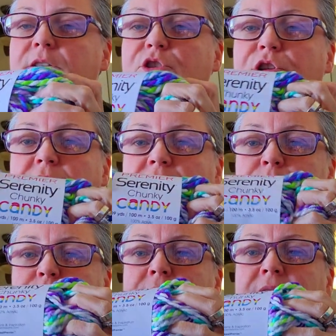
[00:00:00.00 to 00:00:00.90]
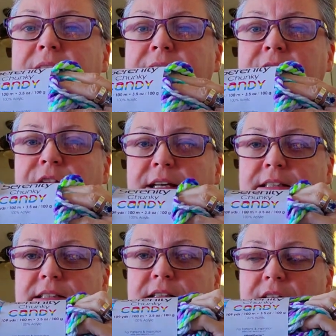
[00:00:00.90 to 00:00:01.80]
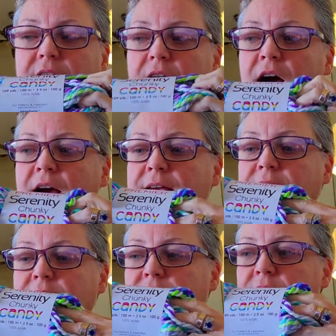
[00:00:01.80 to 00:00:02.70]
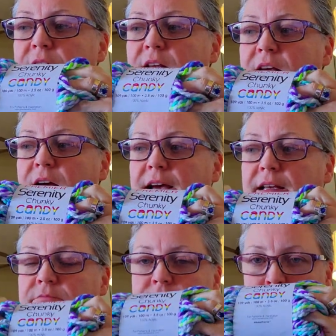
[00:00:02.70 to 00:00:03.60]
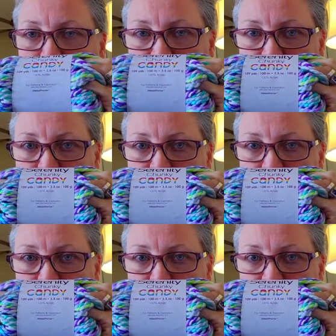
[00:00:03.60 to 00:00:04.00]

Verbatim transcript: couldn't believe it. I... Mm.